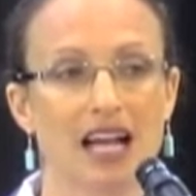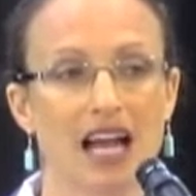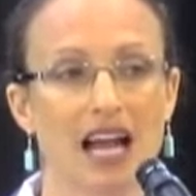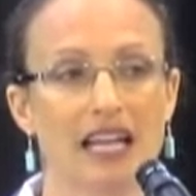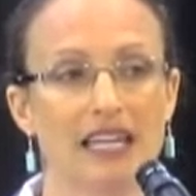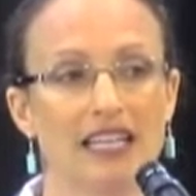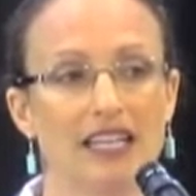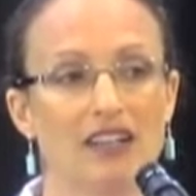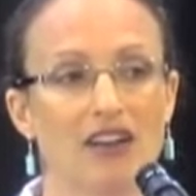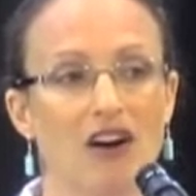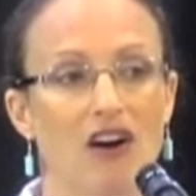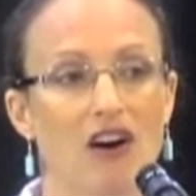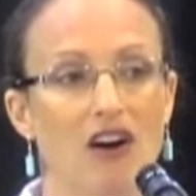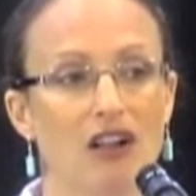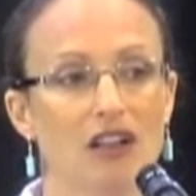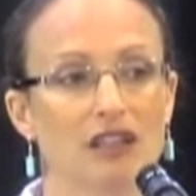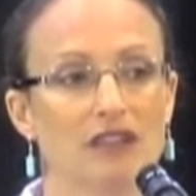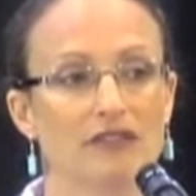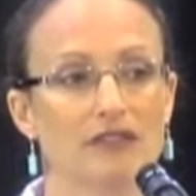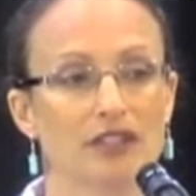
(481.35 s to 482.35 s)
I need
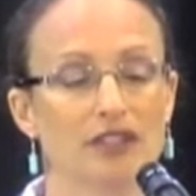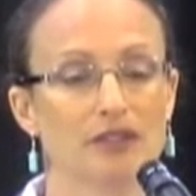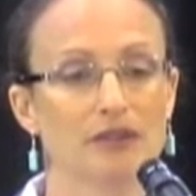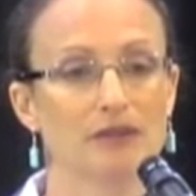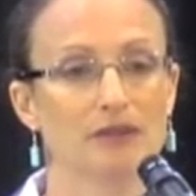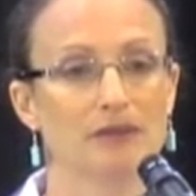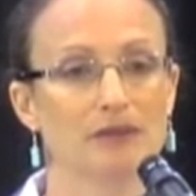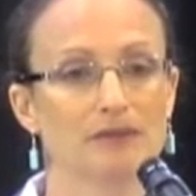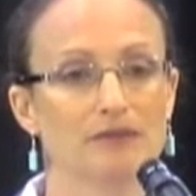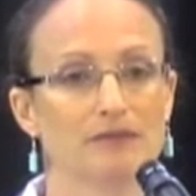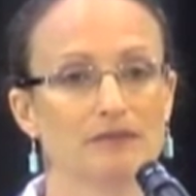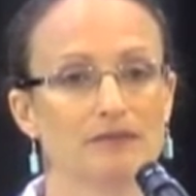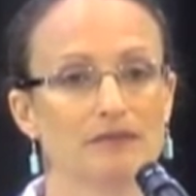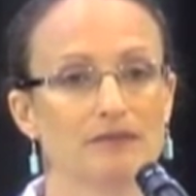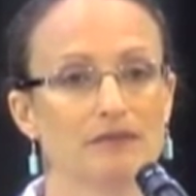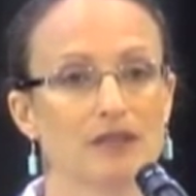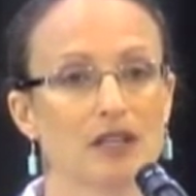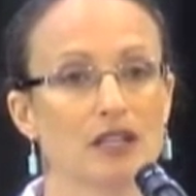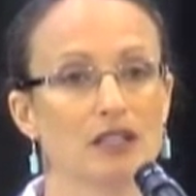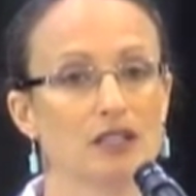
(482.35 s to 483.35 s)
all of you
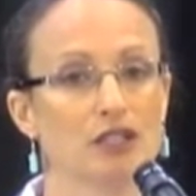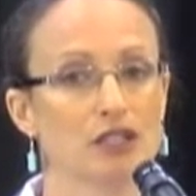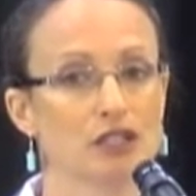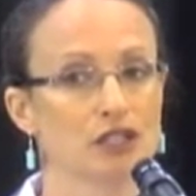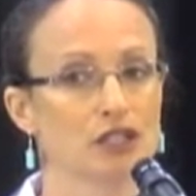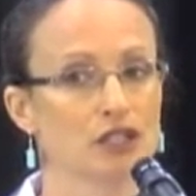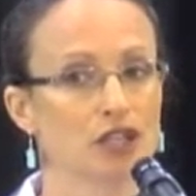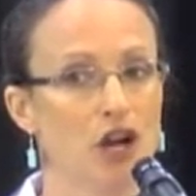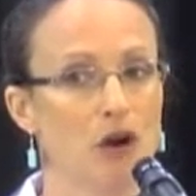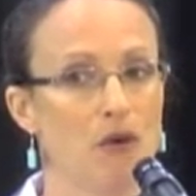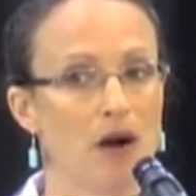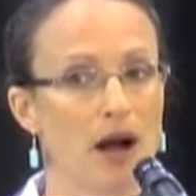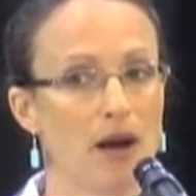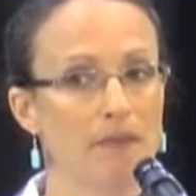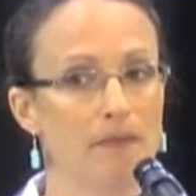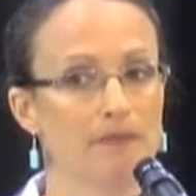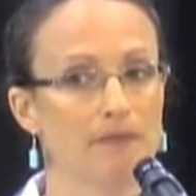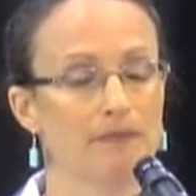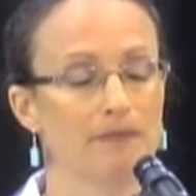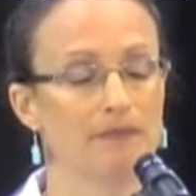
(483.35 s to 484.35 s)
to show
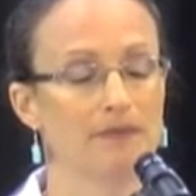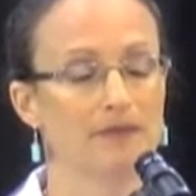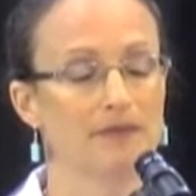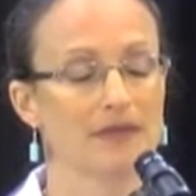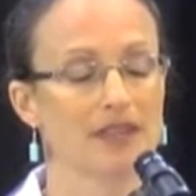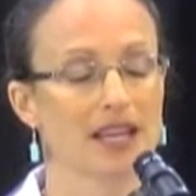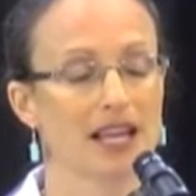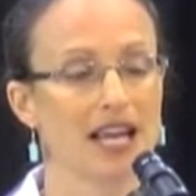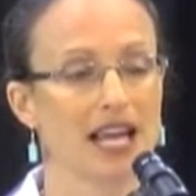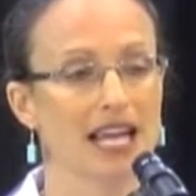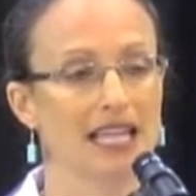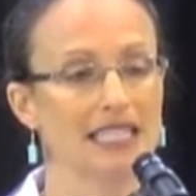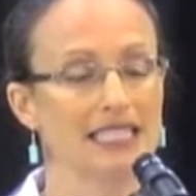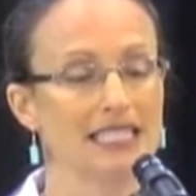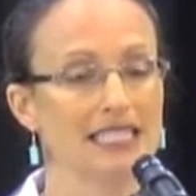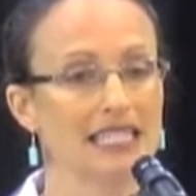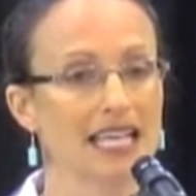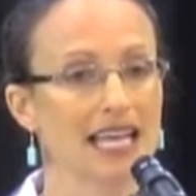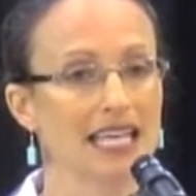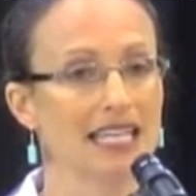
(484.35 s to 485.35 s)
up and
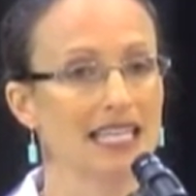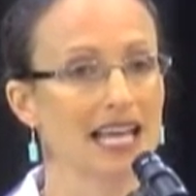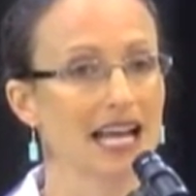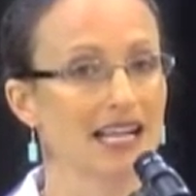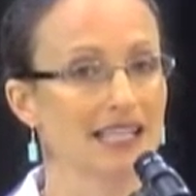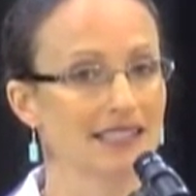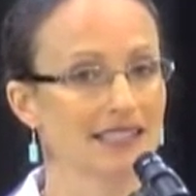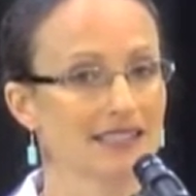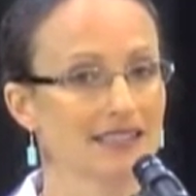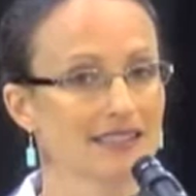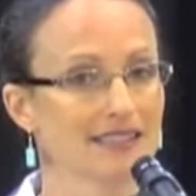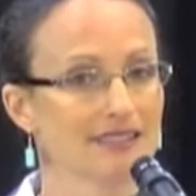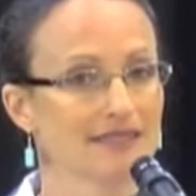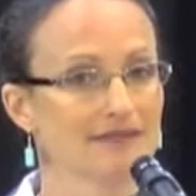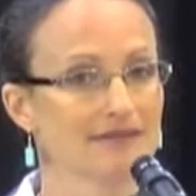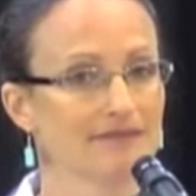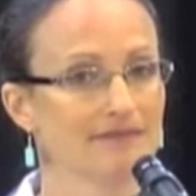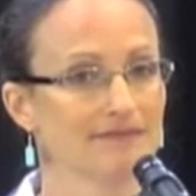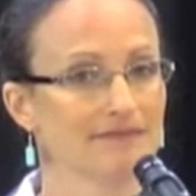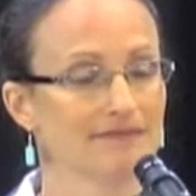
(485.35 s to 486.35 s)
say yes.
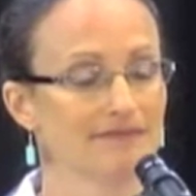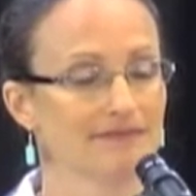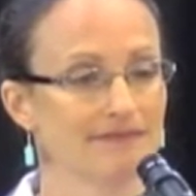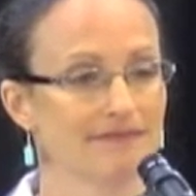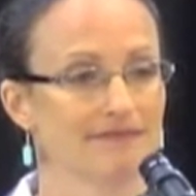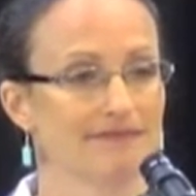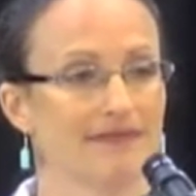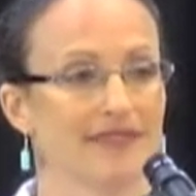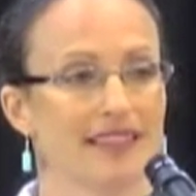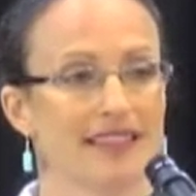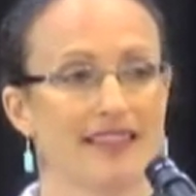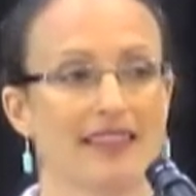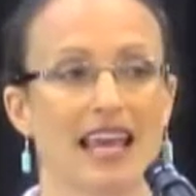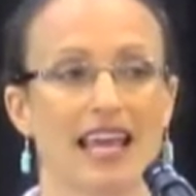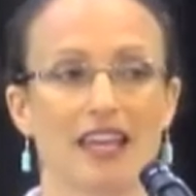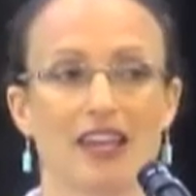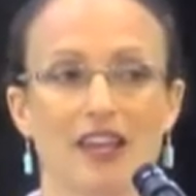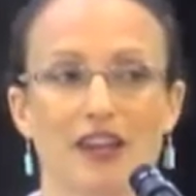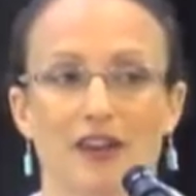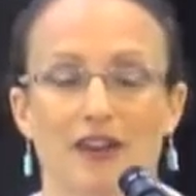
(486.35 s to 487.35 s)

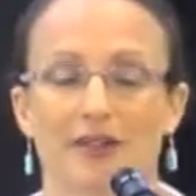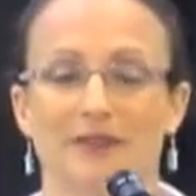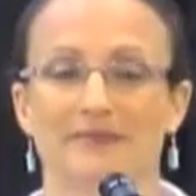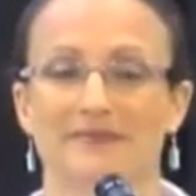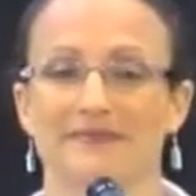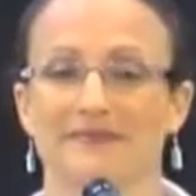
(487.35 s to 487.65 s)
Thank you.